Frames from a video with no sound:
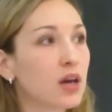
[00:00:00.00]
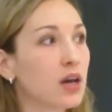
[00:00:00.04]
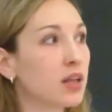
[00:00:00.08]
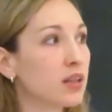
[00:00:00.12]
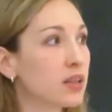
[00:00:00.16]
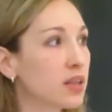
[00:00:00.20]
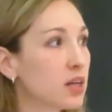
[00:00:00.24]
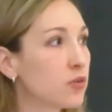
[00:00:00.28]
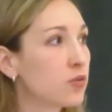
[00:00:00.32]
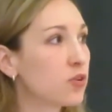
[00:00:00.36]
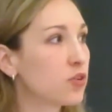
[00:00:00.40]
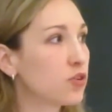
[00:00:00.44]

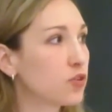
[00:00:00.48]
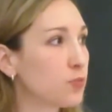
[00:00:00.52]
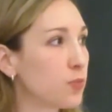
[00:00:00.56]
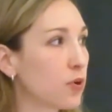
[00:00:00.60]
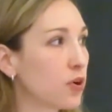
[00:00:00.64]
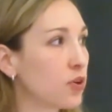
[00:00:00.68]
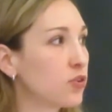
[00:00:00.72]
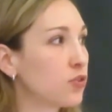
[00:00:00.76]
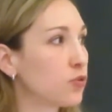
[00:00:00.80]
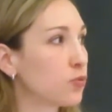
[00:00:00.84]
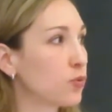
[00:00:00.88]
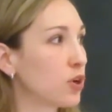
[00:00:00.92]
And their
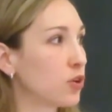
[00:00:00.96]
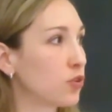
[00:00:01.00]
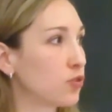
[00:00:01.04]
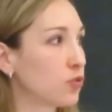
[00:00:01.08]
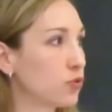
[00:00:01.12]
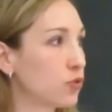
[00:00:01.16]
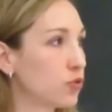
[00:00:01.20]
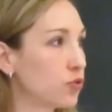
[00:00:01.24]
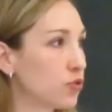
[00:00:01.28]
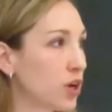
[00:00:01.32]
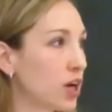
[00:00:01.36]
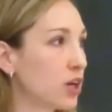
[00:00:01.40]
response was
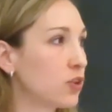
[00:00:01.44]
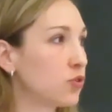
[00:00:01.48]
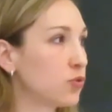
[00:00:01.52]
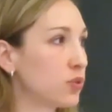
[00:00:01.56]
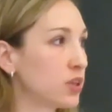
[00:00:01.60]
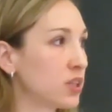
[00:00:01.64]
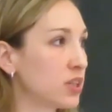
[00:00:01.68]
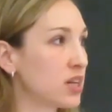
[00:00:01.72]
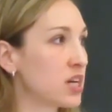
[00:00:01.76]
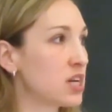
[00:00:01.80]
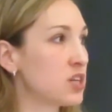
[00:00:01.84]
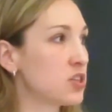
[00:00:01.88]
to try to
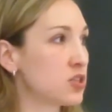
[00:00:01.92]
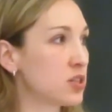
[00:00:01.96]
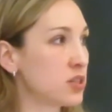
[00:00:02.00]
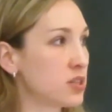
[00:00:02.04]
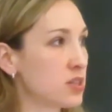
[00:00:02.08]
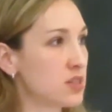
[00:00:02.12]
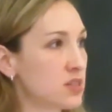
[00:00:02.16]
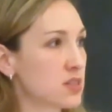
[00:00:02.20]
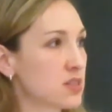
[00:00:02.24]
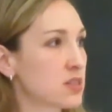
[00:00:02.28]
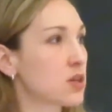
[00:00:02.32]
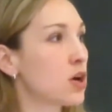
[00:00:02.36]
engage
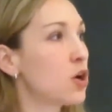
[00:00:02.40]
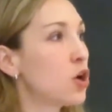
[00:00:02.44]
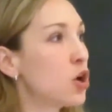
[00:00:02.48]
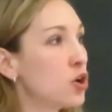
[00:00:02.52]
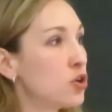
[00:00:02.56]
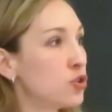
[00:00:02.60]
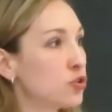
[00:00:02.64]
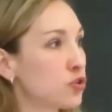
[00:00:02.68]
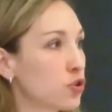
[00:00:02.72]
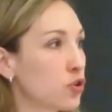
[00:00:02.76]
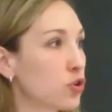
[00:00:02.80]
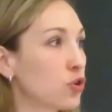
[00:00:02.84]
in this
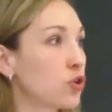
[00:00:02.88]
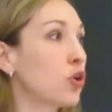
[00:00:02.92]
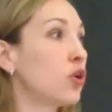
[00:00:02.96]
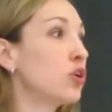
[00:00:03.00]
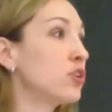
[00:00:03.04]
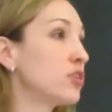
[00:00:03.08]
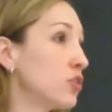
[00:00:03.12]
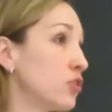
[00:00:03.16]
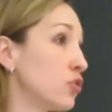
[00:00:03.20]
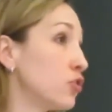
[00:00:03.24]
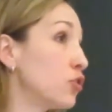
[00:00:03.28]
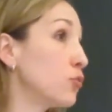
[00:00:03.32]

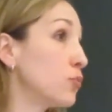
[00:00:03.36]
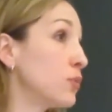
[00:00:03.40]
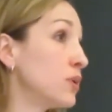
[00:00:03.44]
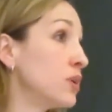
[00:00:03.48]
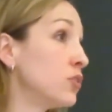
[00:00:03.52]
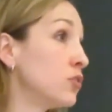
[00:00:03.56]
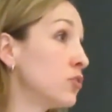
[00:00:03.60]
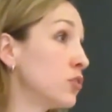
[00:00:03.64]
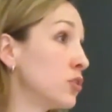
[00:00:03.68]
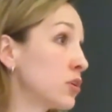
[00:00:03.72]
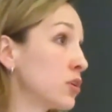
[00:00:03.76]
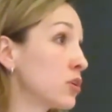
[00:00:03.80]
so-called, the
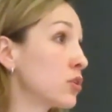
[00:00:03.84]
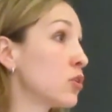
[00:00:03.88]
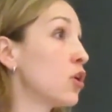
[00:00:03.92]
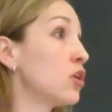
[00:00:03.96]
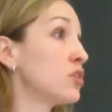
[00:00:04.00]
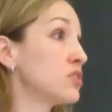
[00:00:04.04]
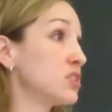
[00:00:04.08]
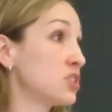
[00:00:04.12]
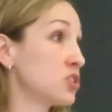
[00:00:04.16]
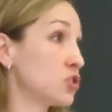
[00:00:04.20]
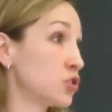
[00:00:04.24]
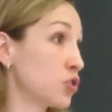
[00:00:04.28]
European Union
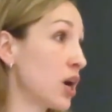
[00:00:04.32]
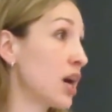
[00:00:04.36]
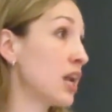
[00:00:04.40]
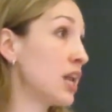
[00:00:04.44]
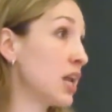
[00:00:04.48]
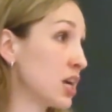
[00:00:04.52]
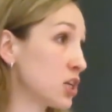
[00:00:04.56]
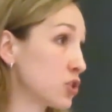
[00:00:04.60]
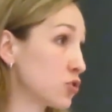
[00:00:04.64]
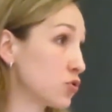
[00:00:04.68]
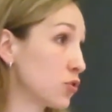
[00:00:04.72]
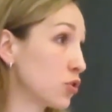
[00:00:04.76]
calls it
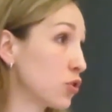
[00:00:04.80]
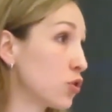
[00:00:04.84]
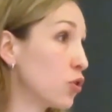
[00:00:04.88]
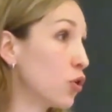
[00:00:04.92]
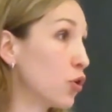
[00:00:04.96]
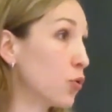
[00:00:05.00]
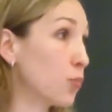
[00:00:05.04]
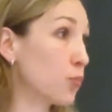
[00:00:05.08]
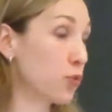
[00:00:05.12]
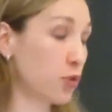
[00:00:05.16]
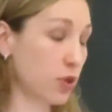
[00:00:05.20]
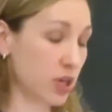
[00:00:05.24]
trilateral
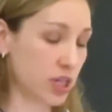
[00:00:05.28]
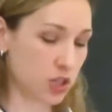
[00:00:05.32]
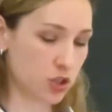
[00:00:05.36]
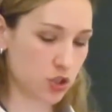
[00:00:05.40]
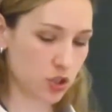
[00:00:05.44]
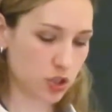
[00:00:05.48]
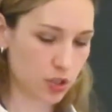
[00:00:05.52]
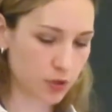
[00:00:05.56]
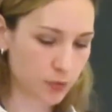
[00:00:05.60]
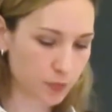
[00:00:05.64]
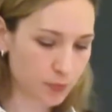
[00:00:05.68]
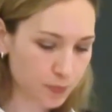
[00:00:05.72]

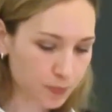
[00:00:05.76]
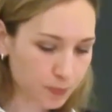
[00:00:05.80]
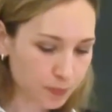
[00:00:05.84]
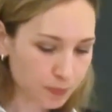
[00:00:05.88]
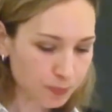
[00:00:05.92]
cooperation.